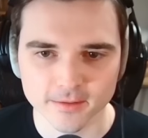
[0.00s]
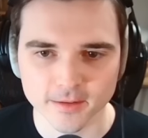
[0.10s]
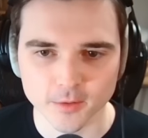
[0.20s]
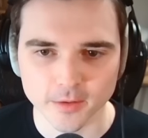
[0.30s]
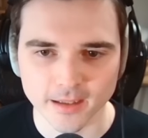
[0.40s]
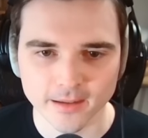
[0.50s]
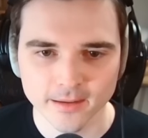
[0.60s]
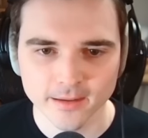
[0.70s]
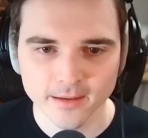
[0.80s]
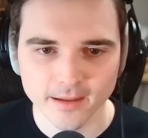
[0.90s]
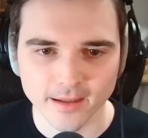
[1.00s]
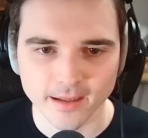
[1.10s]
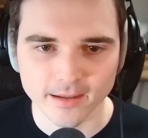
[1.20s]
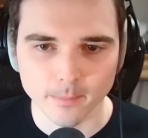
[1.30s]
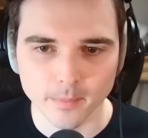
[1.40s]
Scooty
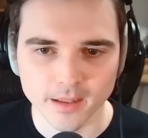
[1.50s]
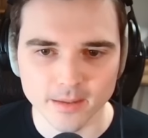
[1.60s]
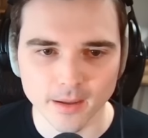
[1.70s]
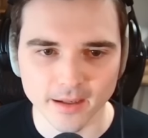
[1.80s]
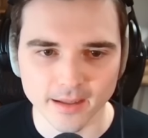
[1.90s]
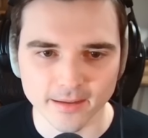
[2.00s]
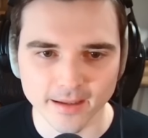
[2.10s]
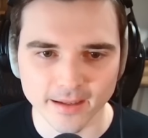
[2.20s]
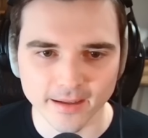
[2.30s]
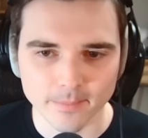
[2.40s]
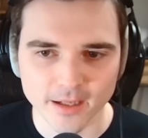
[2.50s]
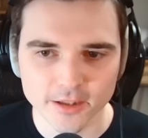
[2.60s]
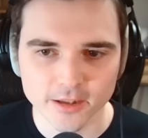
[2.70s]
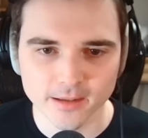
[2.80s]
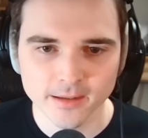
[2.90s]
and Biddy Buggy, like I
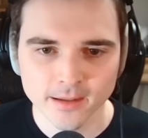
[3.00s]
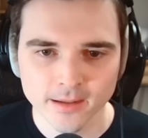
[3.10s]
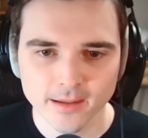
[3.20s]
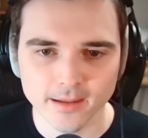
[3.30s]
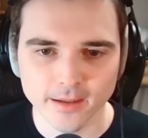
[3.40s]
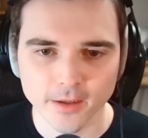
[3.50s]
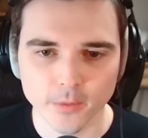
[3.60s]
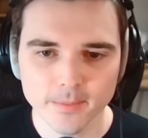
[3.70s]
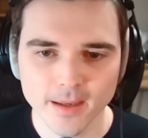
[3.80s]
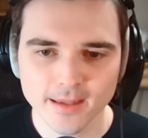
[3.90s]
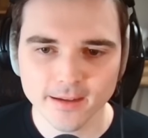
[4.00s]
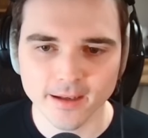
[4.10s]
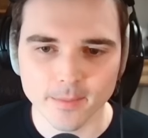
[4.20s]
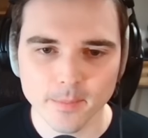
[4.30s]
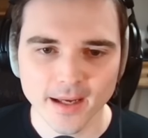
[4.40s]
mentioned. And can we make the
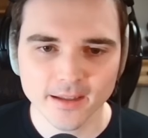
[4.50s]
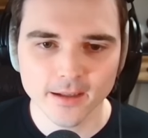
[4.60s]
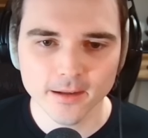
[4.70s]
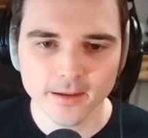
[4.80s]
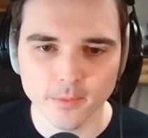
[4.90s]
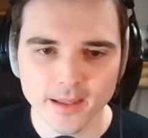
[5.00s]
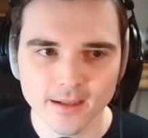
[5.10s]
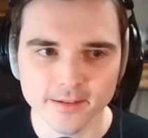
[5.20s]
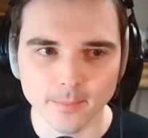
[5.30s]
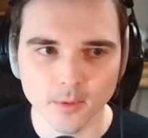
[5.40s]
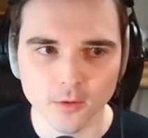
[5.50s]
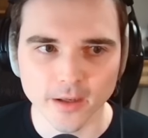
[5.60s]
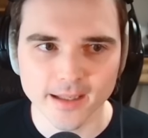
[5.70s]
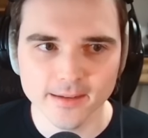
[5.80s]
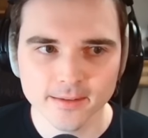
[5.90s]
comeback here? Can we get double
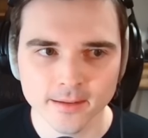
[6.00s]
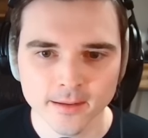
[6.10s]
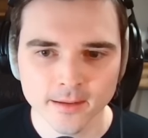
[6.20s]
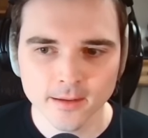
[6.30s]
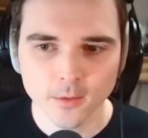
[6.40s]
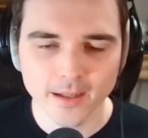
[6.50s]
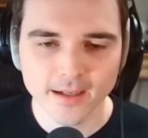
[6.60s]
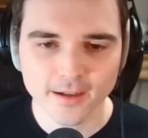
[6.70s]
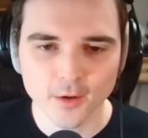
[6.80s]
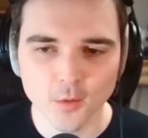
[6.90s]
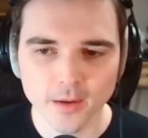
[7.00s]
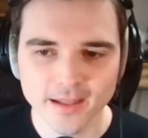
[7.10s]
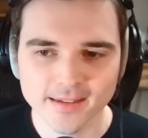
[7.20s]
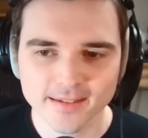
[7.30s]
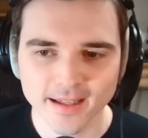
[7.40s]
reds? We get a
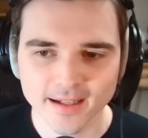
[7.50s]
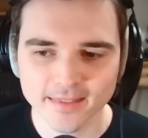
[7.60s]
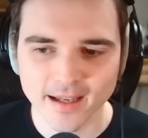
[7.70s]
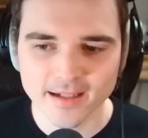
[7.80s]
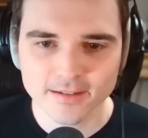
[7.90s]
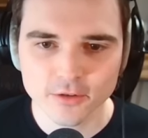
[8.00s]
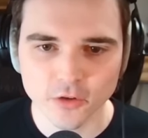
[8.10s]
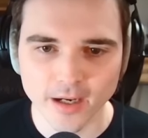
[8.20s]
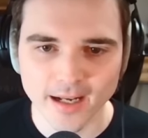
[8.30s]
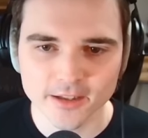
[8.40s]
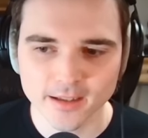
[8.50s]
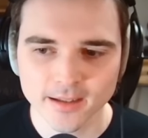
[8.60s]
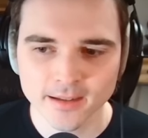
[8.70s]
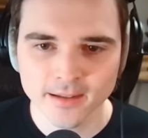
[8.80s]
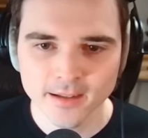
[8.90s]
coin in second. That is tragic,
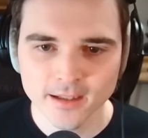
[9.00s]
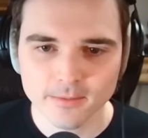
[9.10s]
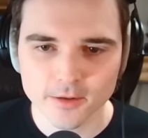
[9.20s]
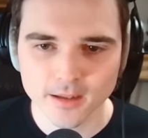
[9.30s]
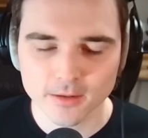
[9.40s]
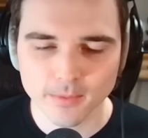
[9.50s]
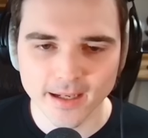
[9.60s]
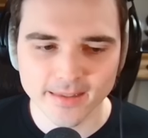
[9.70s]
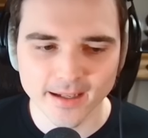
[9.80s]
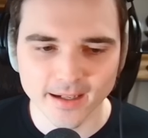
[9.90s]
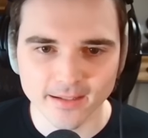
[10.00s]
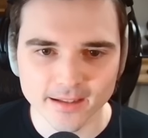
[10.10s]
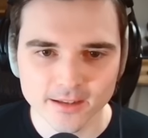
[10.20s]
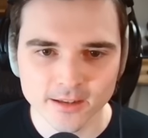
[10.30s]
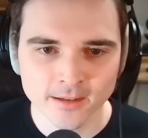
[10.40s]
especially because we had that
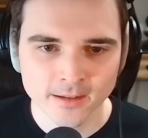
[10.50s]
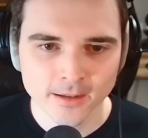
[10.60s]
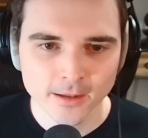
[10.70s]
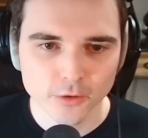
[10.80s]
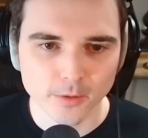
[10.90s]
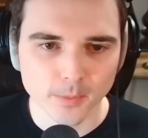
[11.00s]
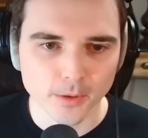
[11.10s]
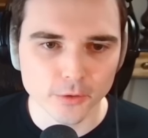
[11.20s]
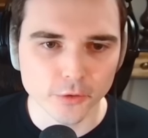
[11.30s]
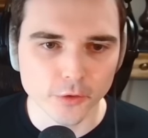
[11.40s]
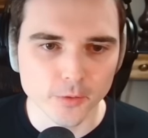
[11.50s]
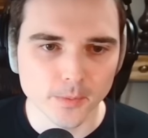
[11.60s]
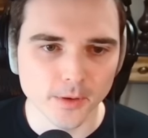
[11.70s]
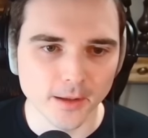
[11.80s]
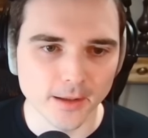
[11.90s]
clutch triple
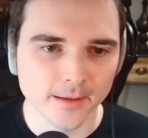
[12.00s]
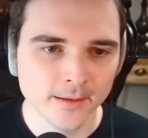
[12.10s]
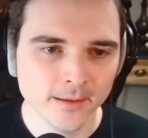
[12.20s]
shroom pull.